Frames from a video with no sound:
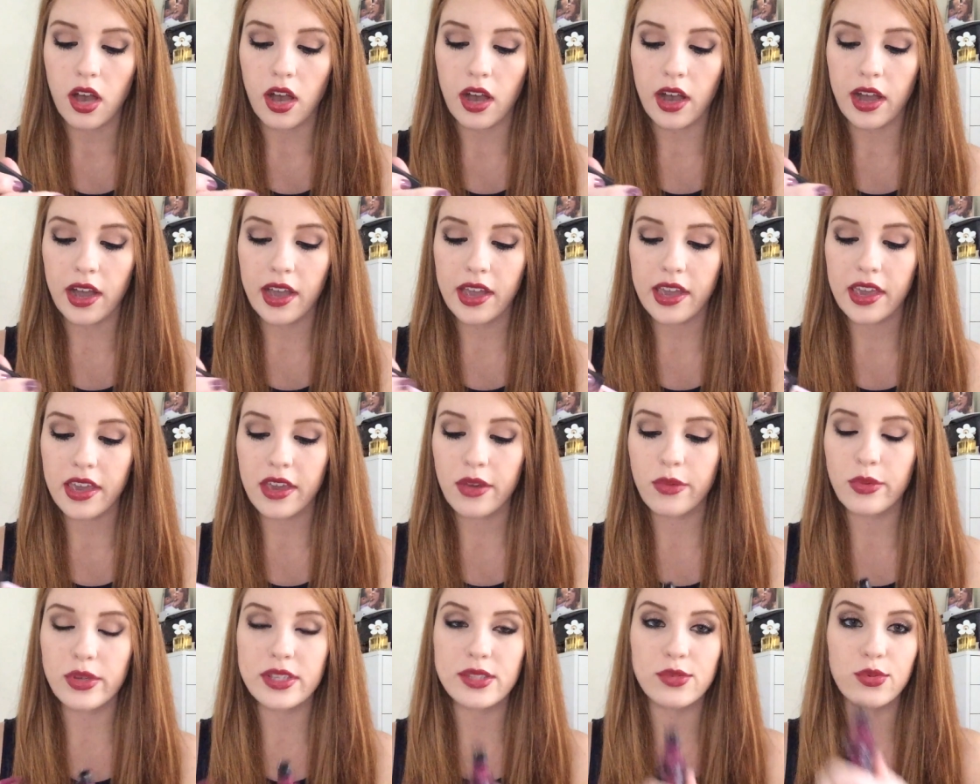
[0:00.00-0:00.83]

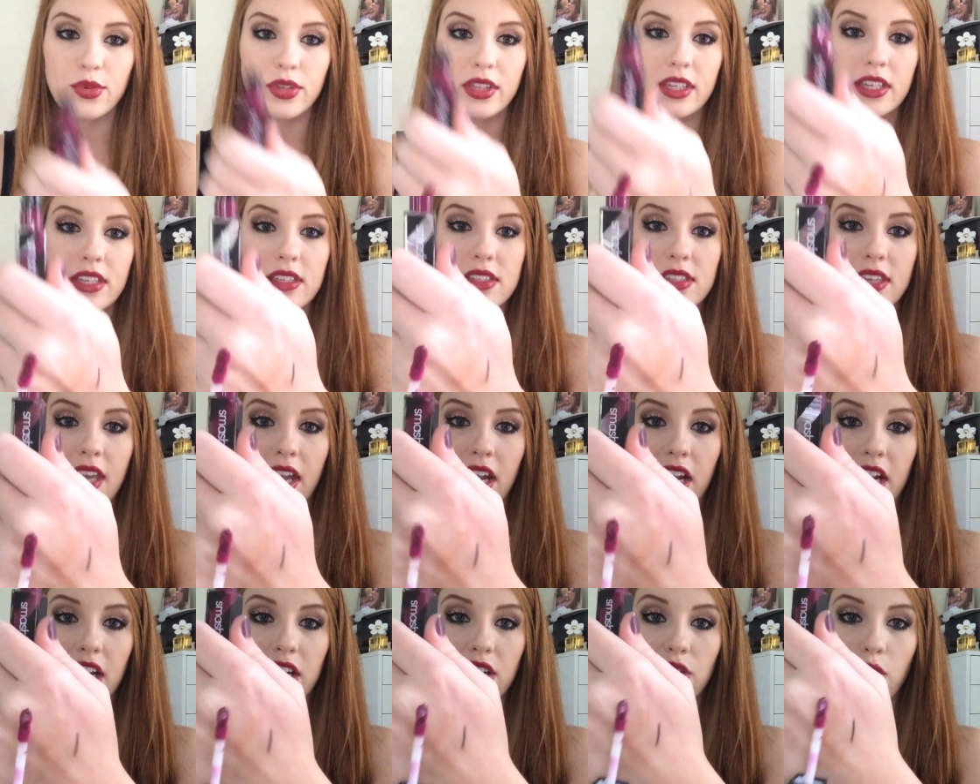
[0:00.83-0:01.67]
I was really
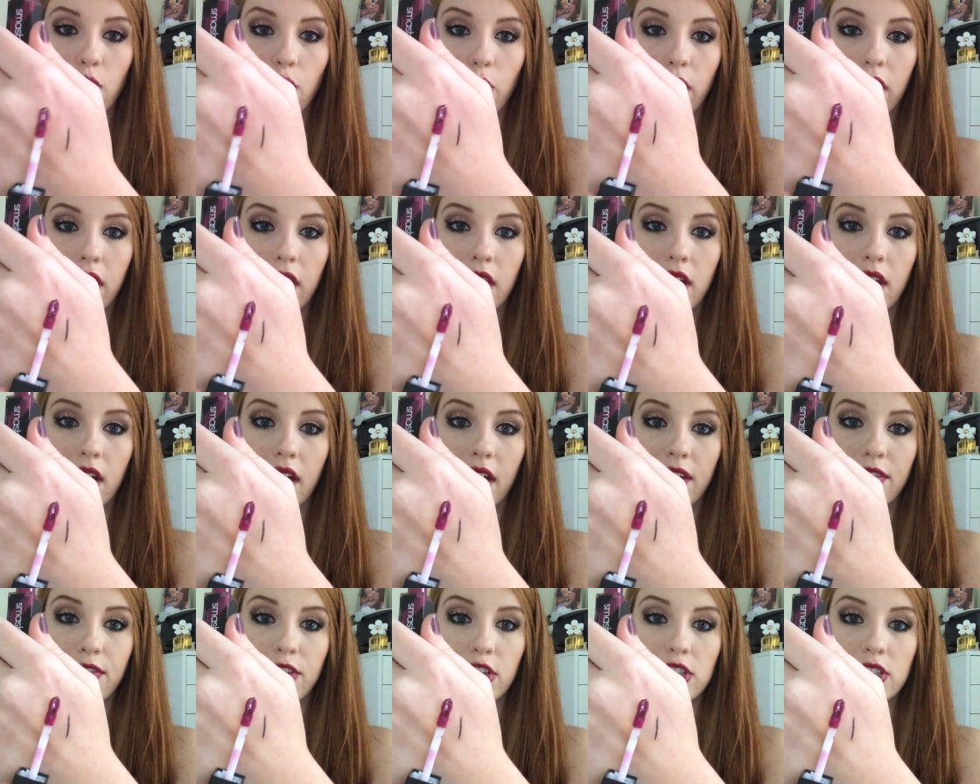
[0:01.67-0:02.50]
scared when
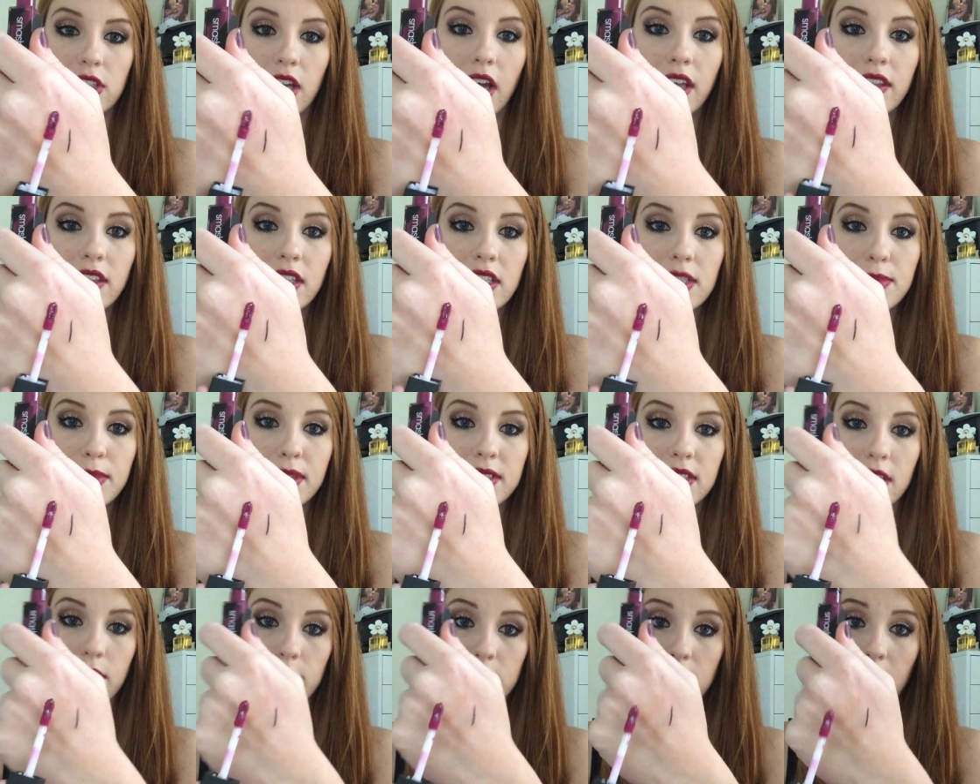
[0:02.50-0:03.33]
I first got this
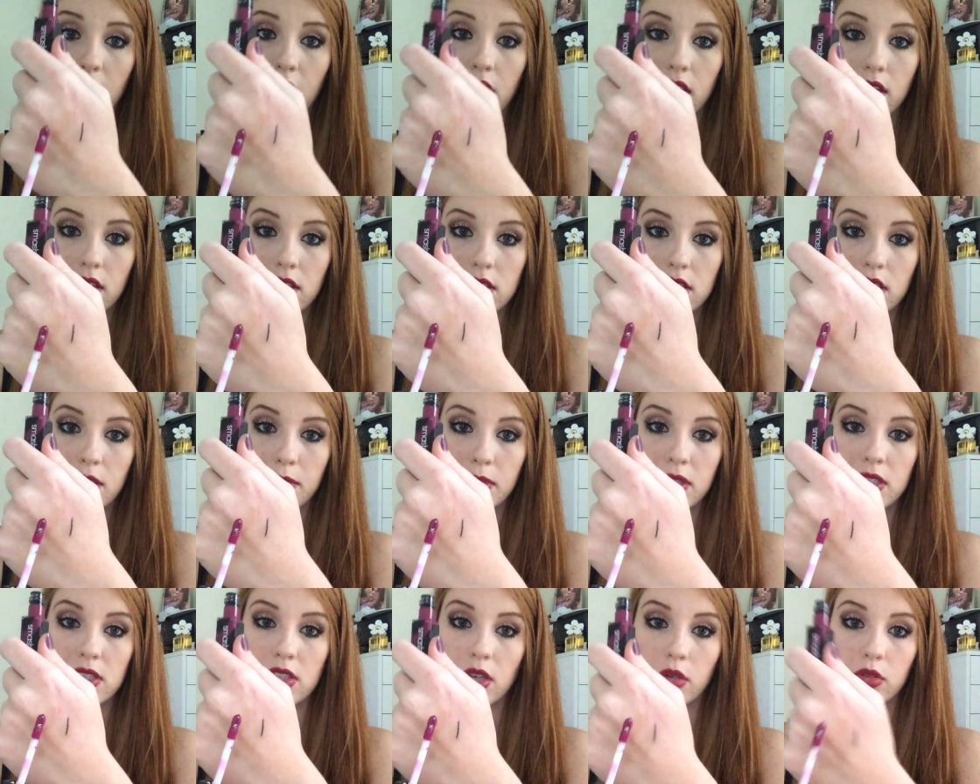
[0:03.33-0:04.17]
because I was like, this is going
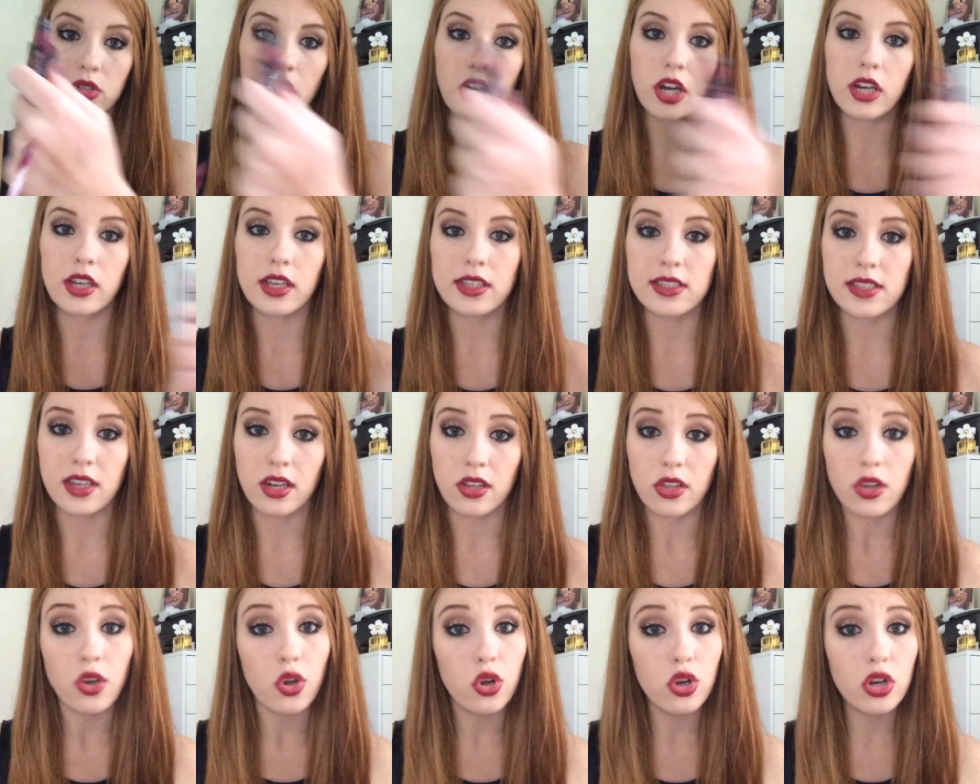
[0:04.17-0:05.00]
to be so dark. It's
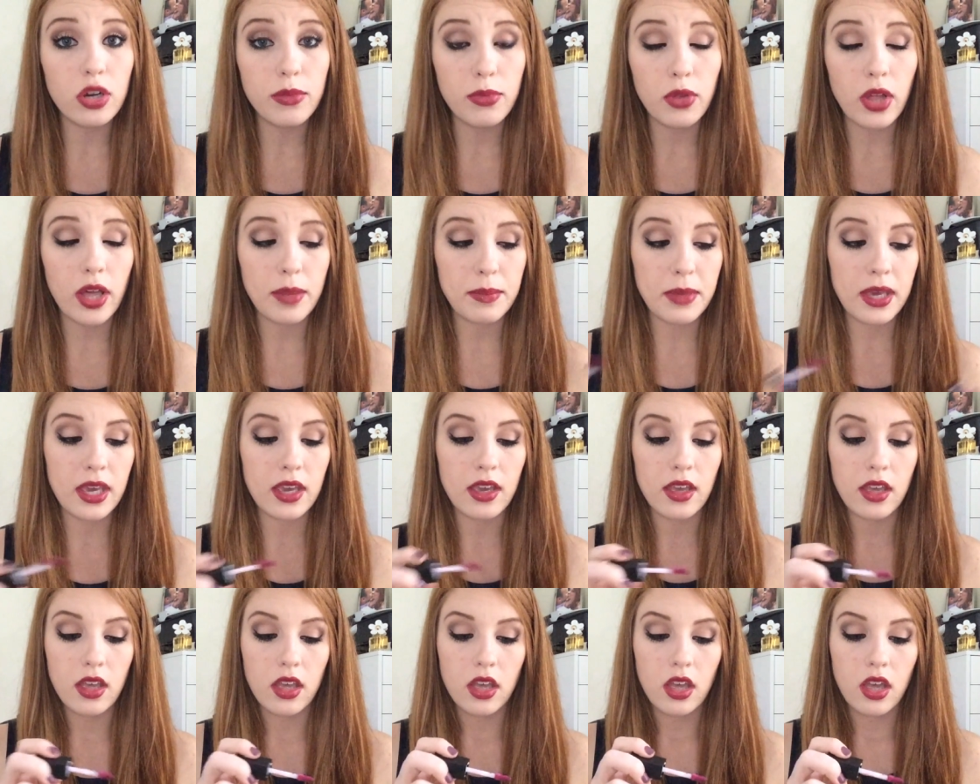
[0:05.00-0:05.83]
going to look horrible on
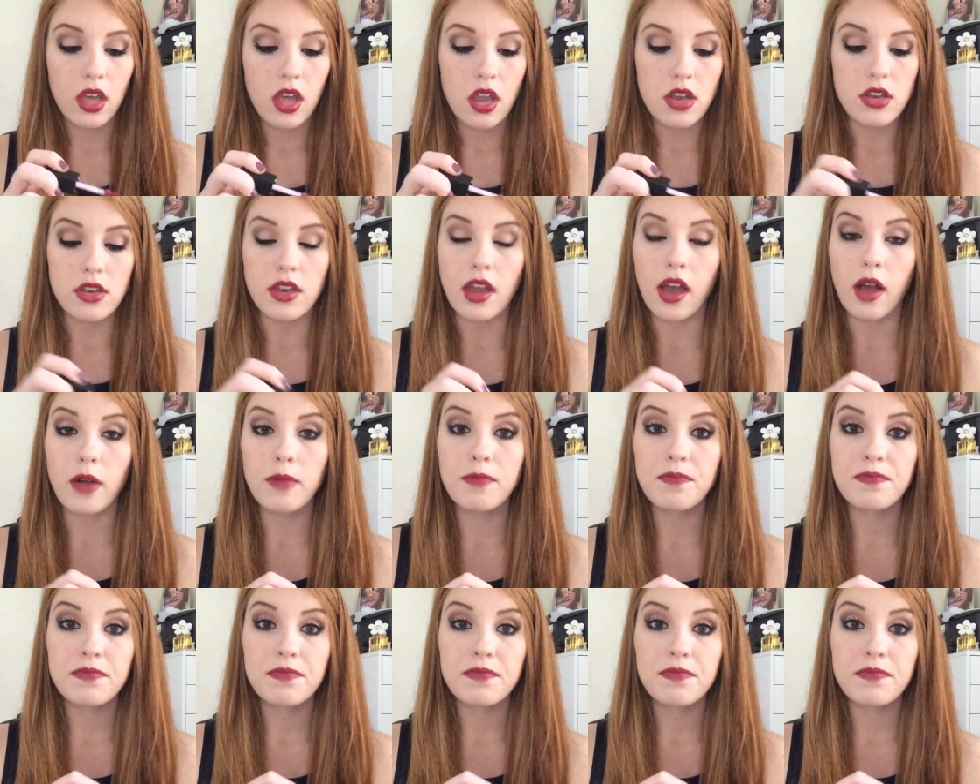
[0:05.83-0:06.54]
me. No.